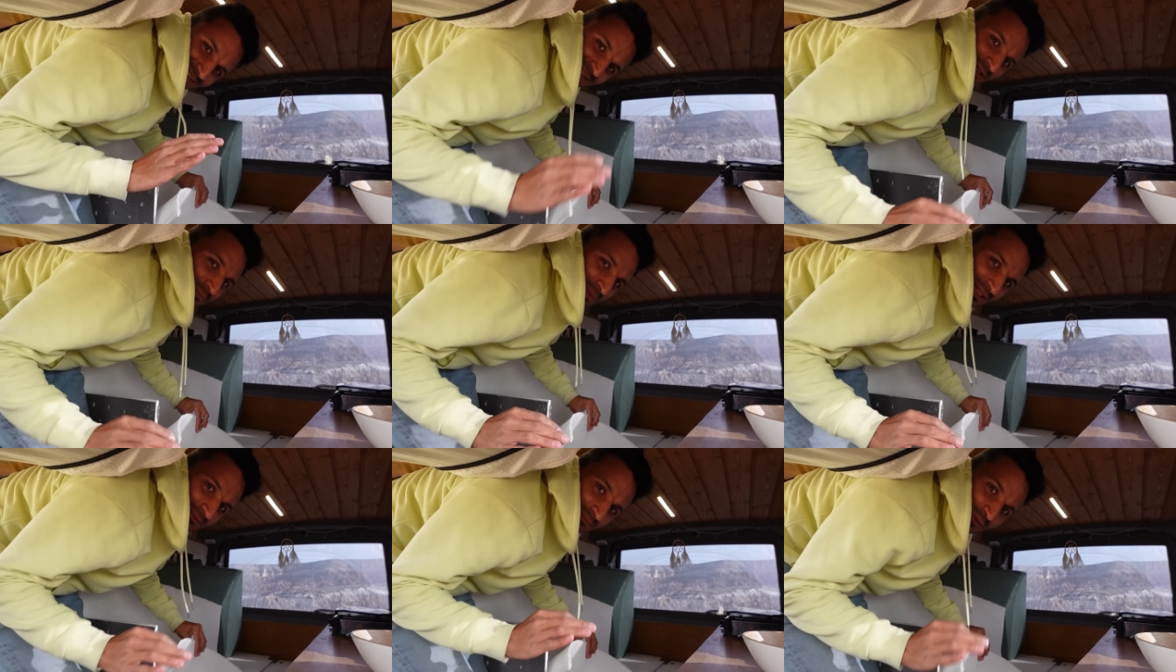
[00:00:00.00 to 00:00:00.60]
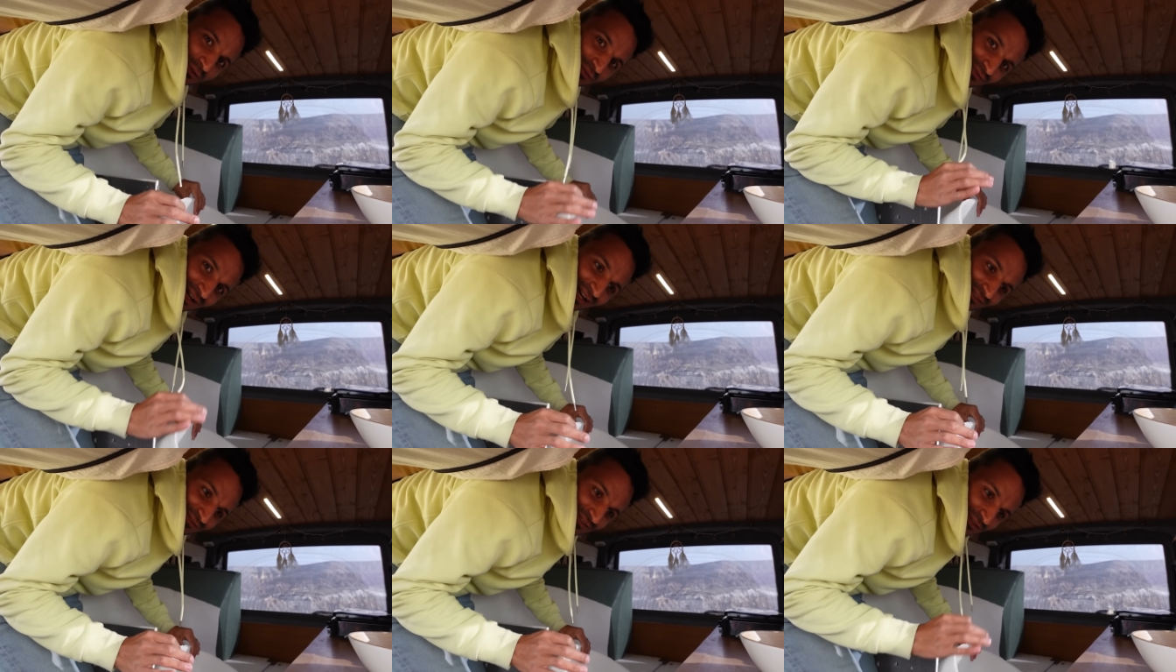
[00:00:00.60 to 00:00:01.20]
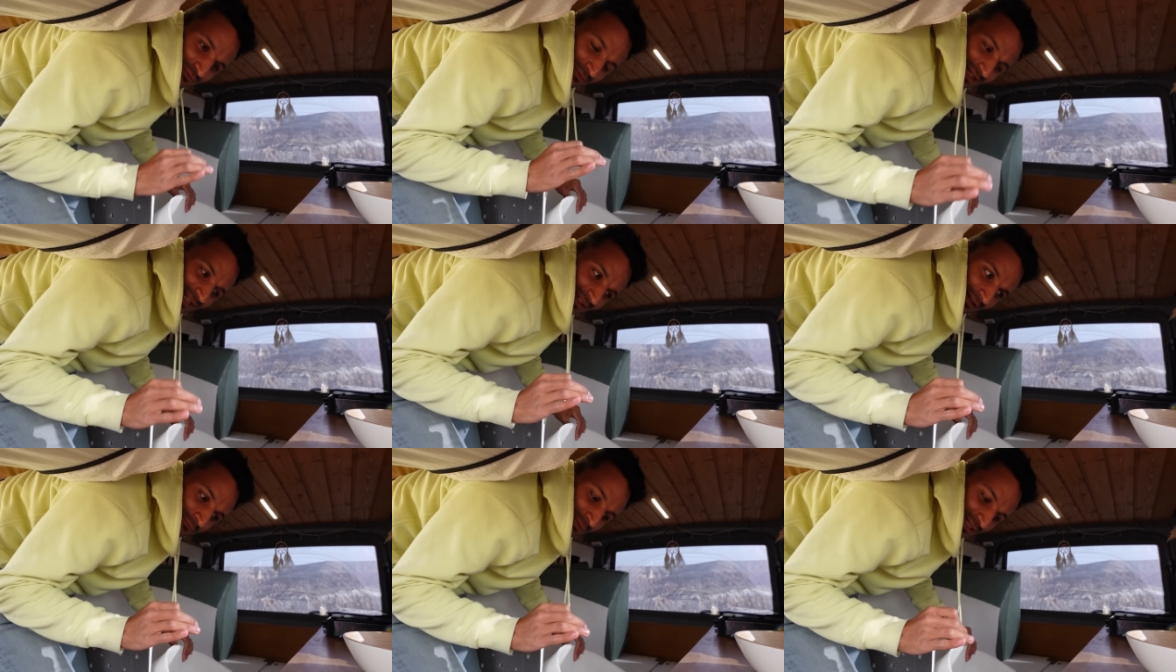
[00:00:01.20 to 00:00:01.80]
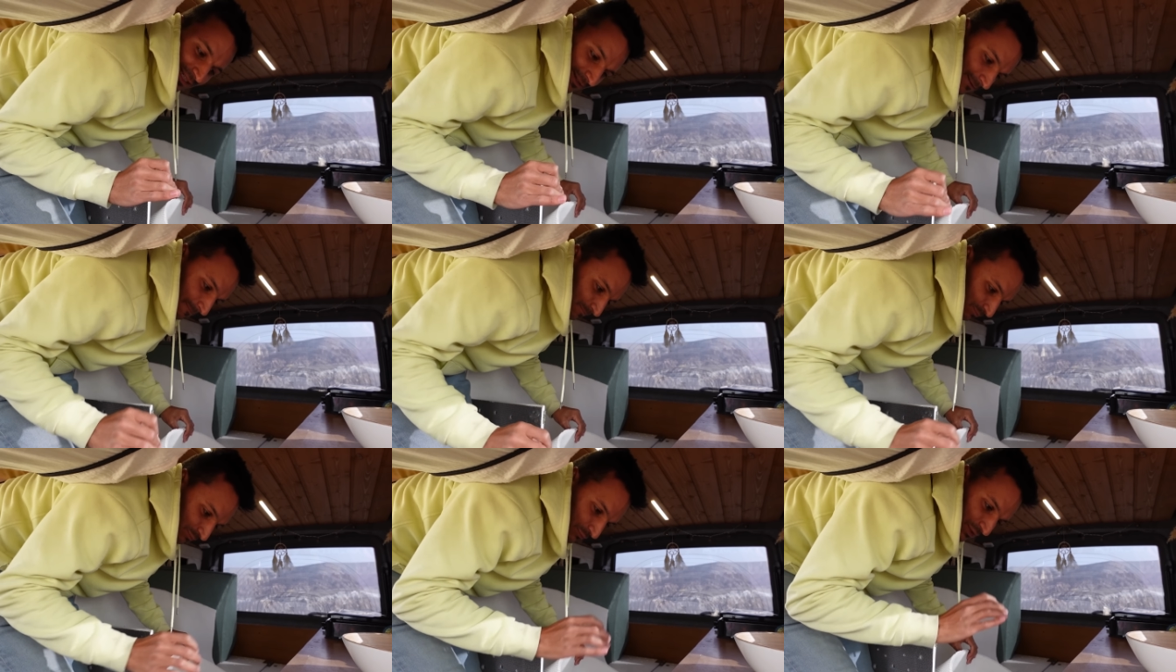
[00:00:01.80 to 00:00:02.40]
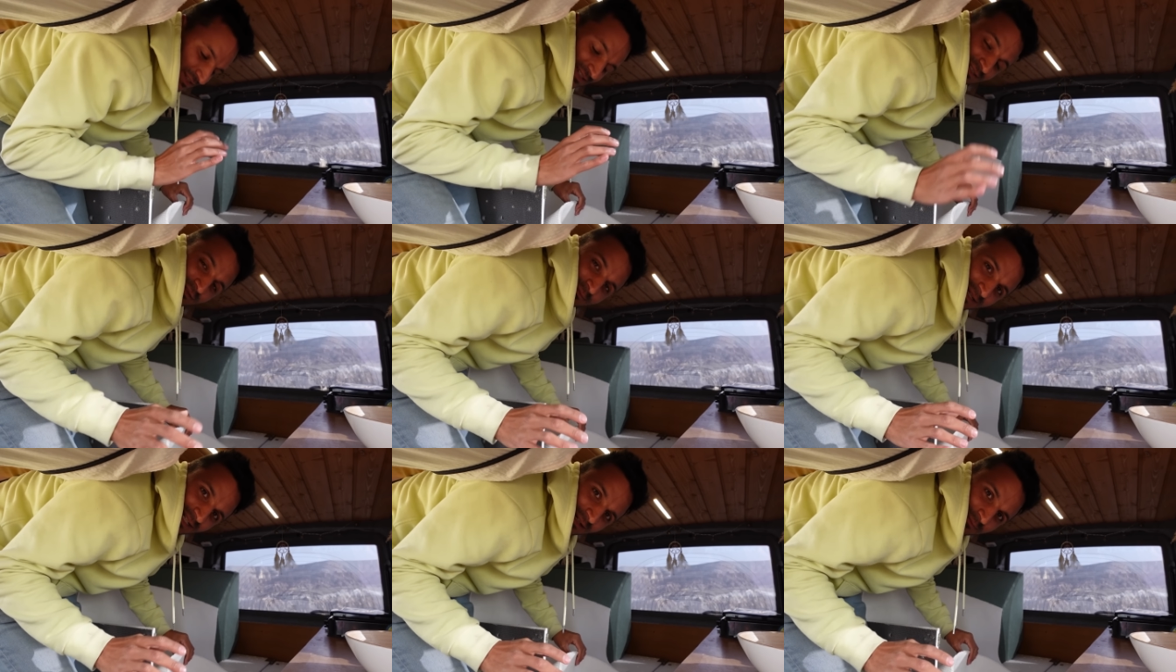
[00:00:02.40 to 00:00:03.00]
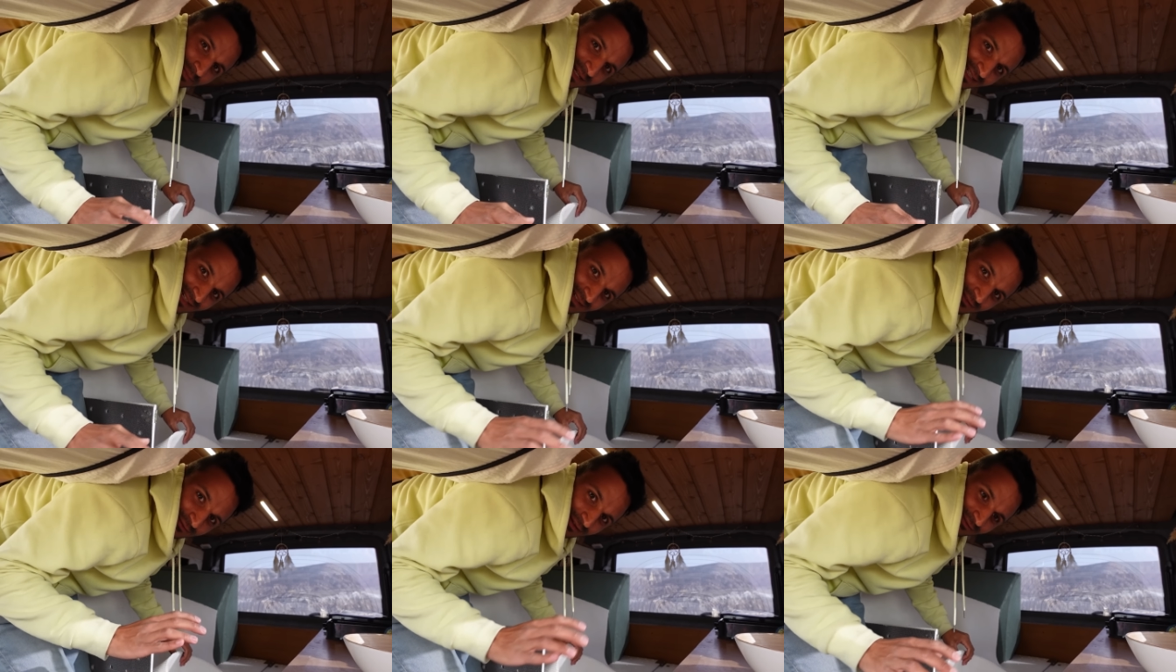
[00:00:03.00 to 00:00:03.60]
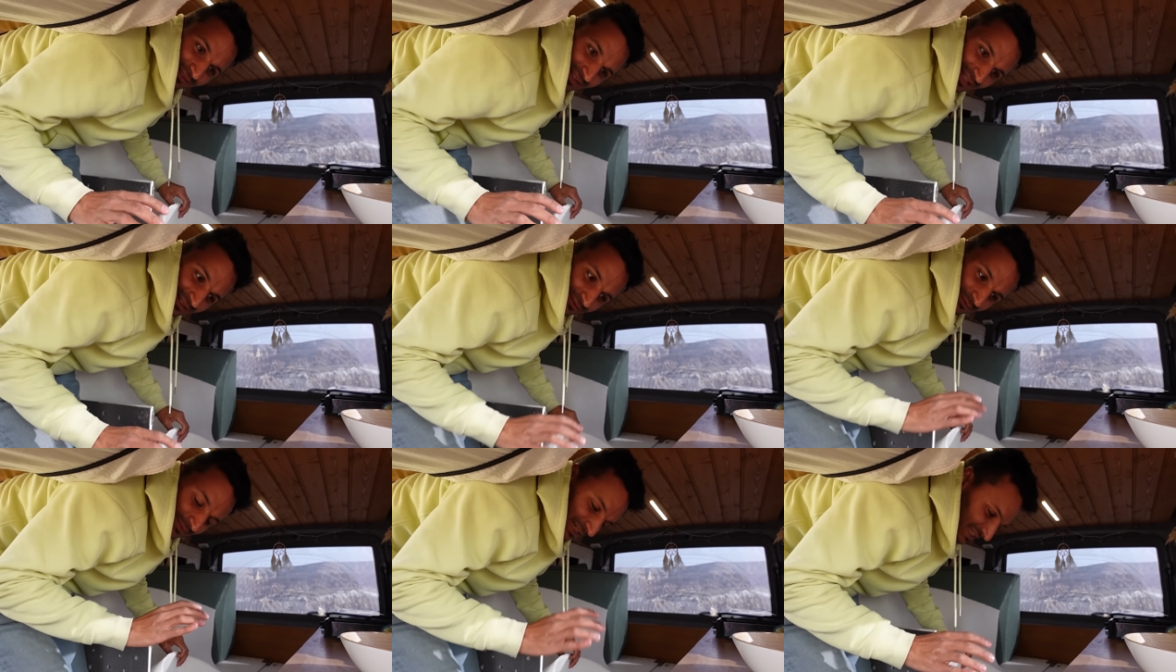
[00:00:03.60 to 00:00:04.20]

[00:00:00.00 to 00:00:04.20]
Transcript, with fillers: a little bit more faff to making our bed. We can still make our bed and do everything from